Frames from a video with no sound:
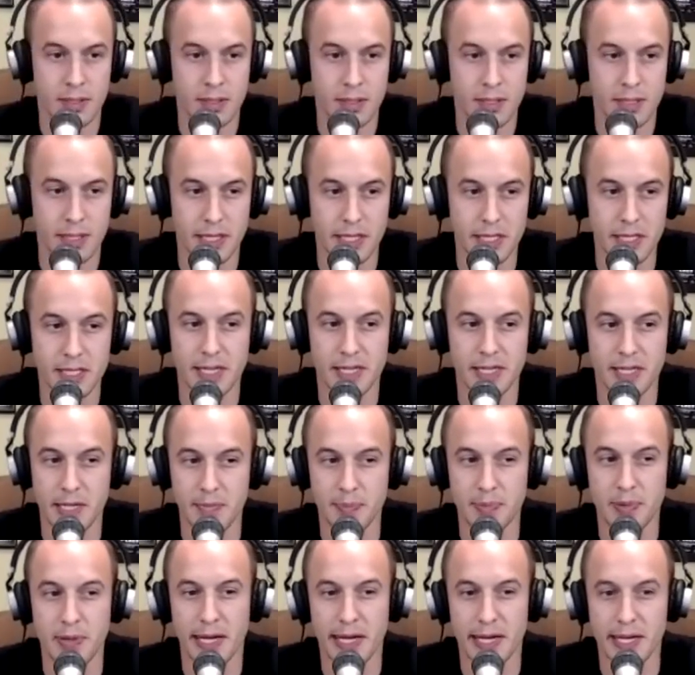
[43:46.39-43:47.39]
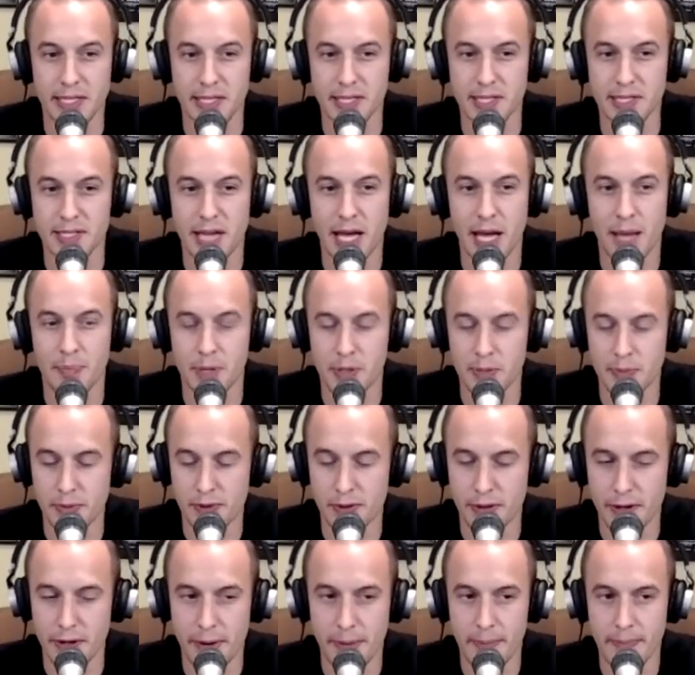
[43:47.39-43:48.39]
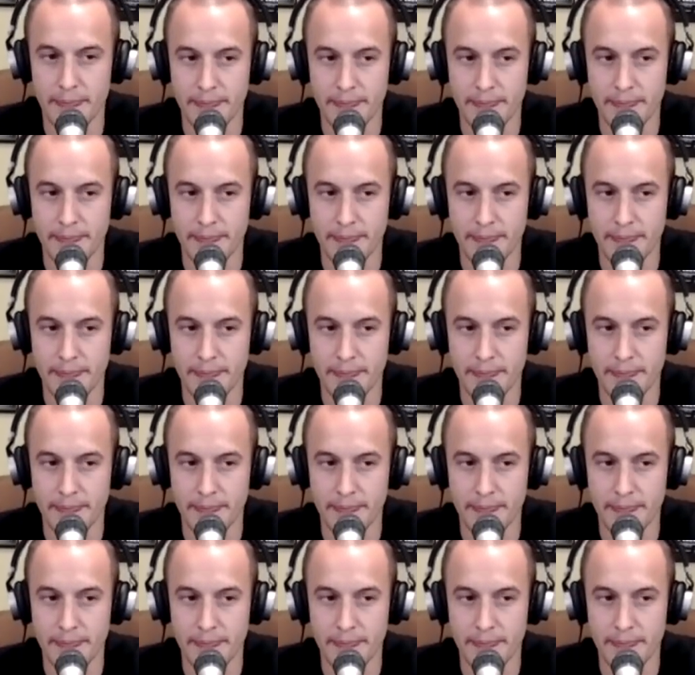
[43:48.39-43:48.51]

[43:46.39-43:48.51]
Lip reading: It's like they planned to stop people there.